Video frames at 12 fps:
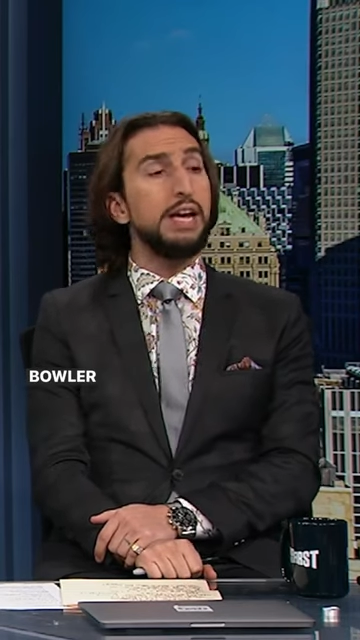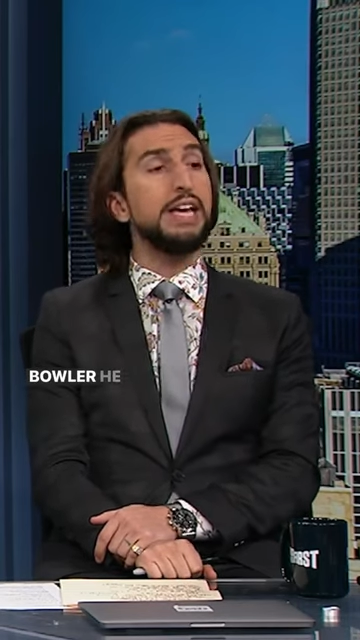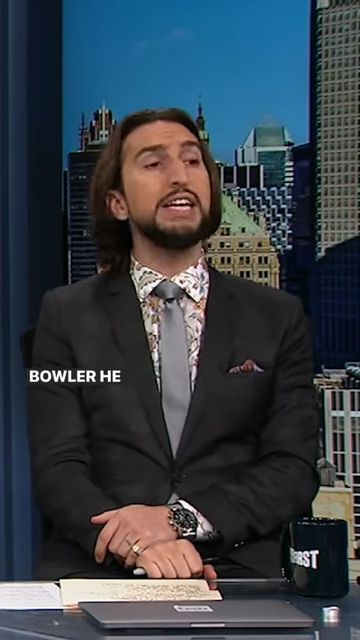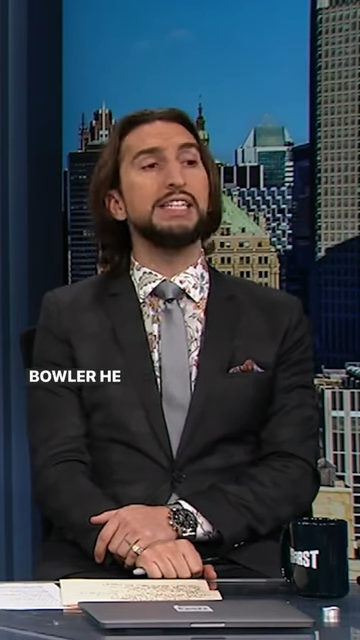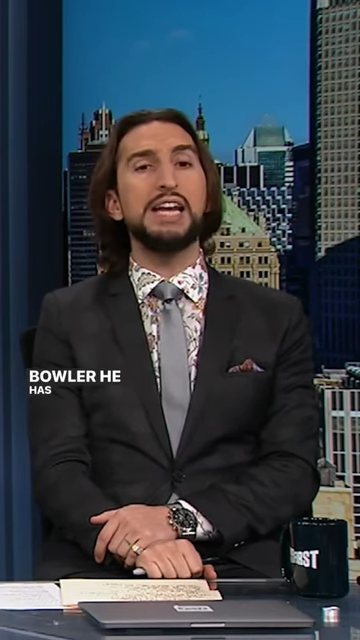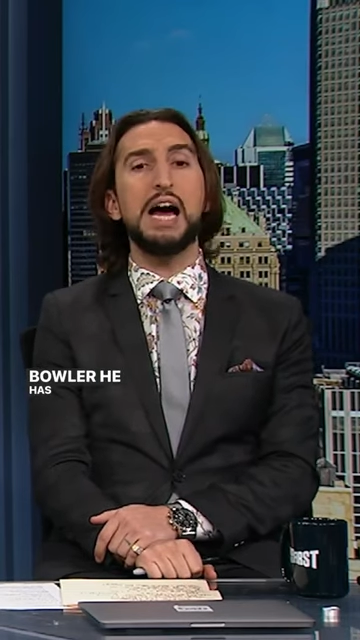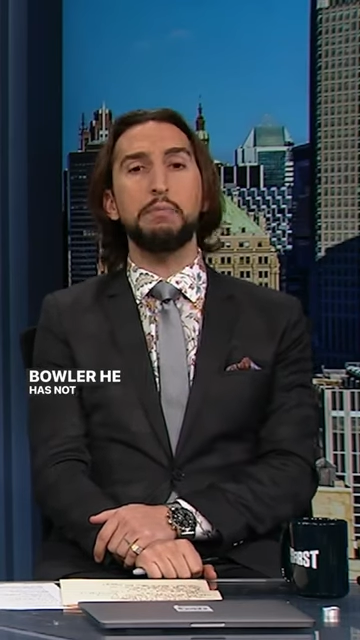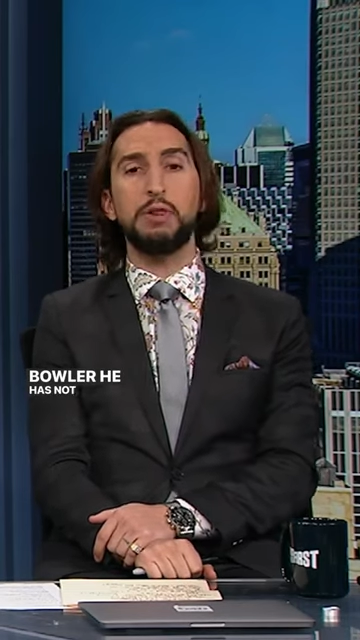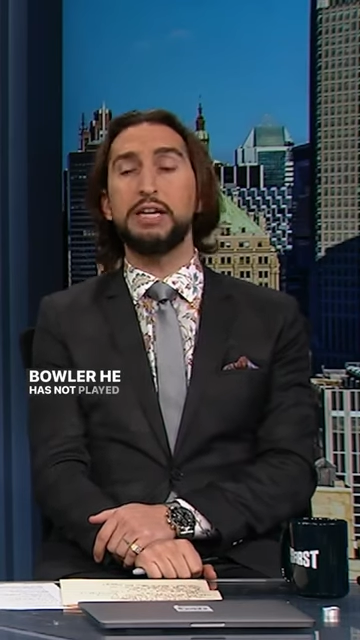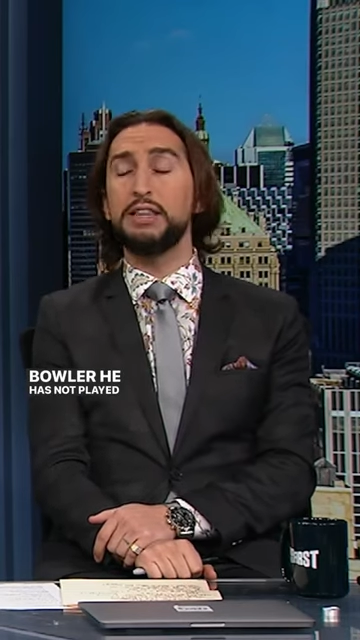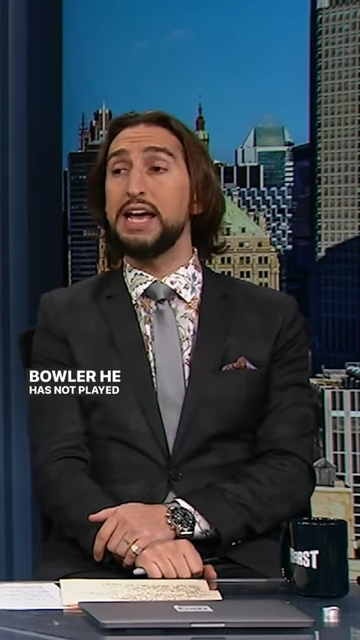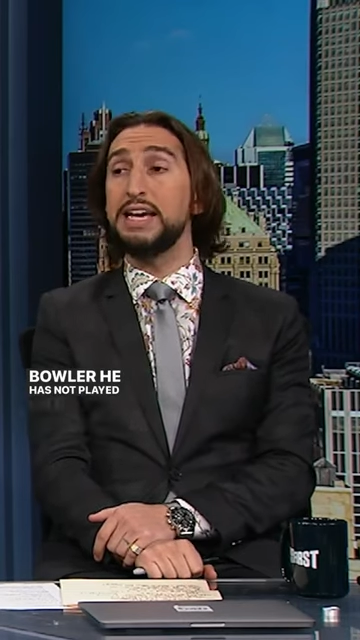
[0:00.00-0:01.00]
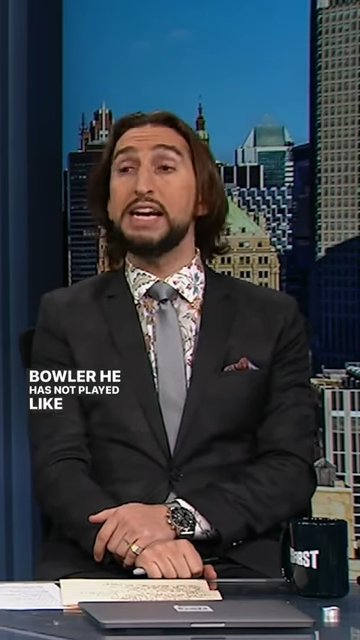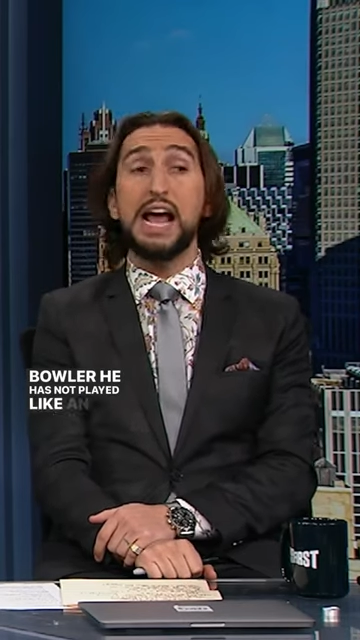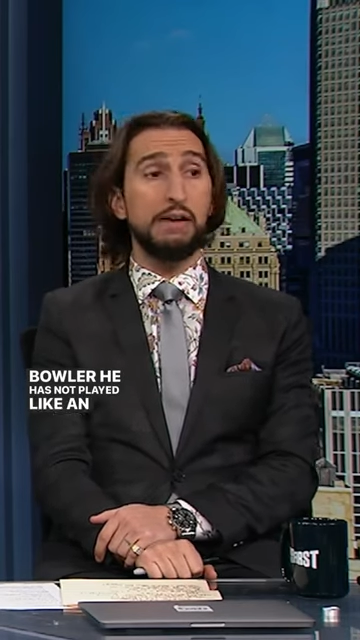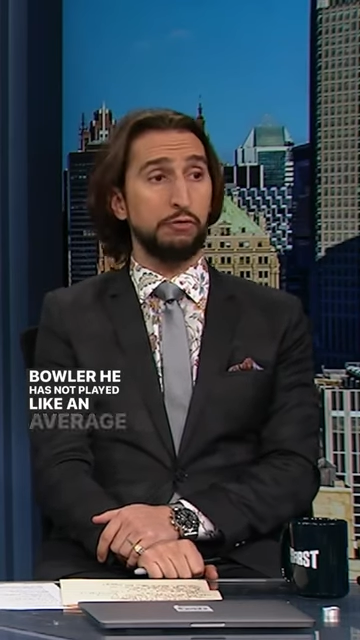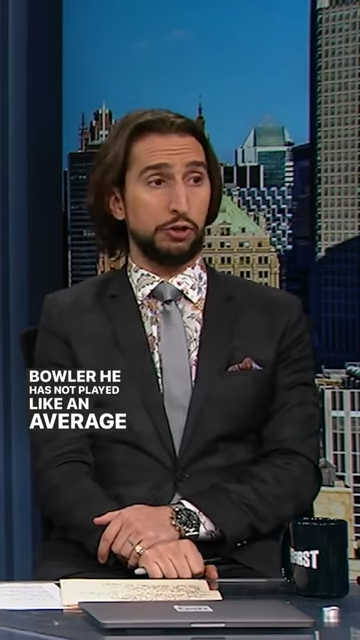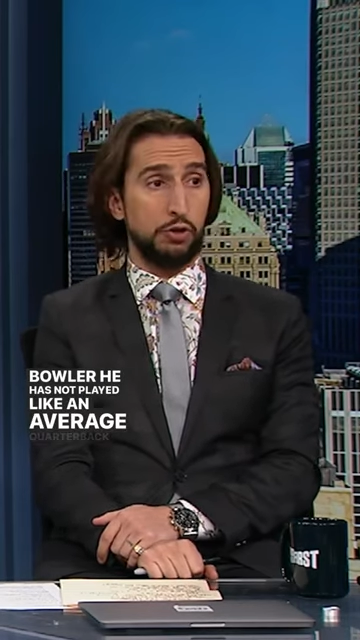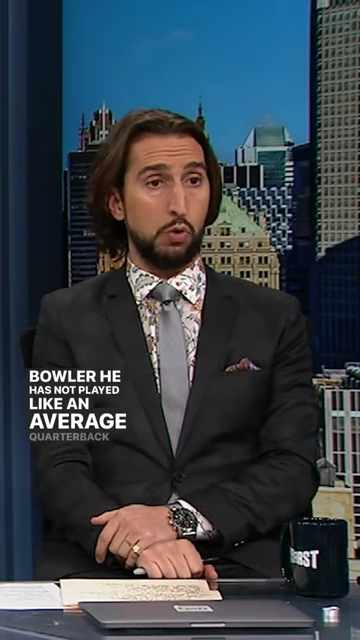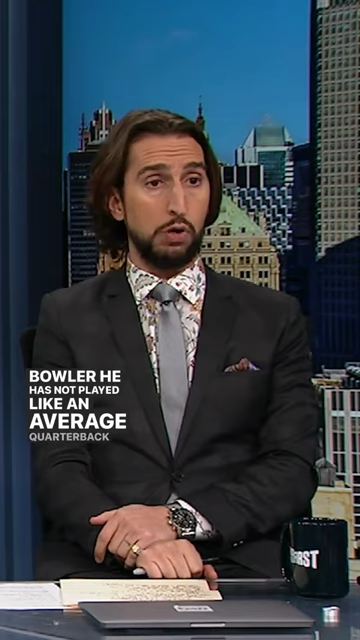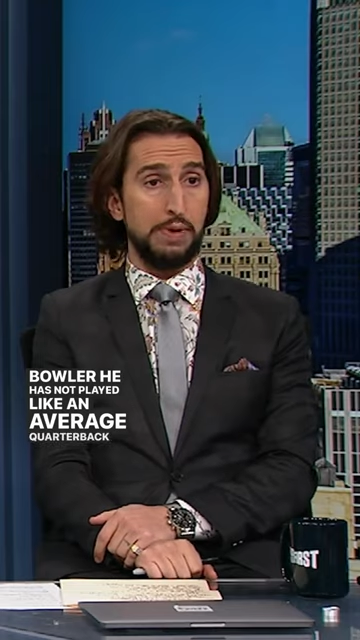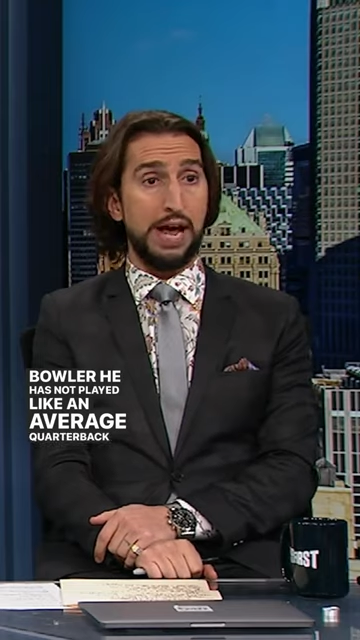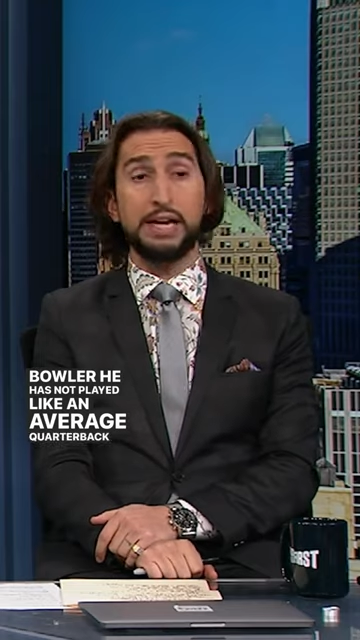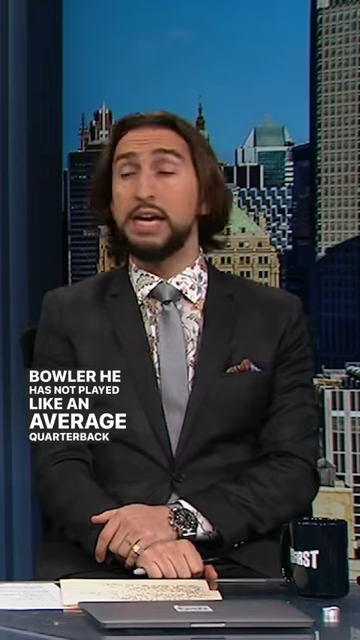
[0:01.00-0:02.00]
He has not played like an average
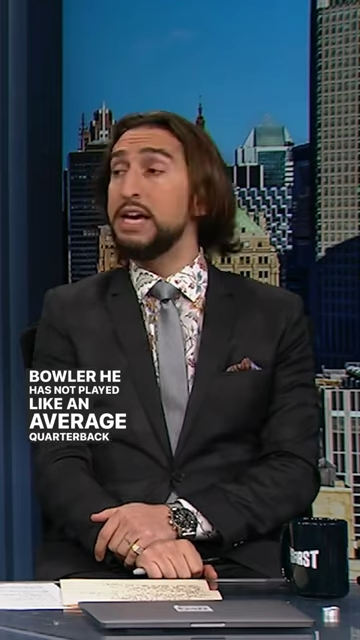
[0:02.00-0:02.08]
quarterback.